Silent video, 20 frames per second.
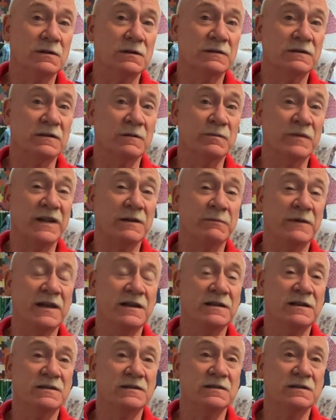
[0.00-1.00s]
Something
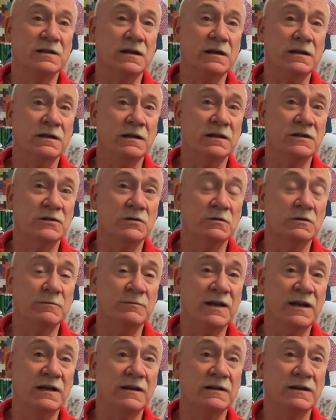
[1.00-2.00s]
might get stuck. I showed them
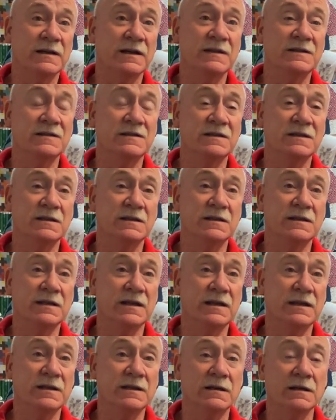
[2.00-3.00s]
how to unstick
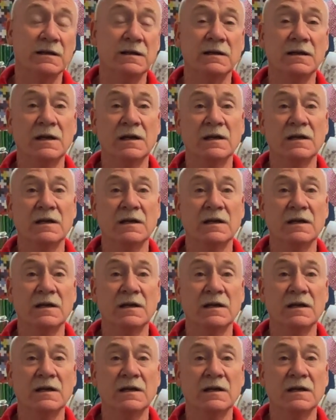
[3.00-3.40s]
a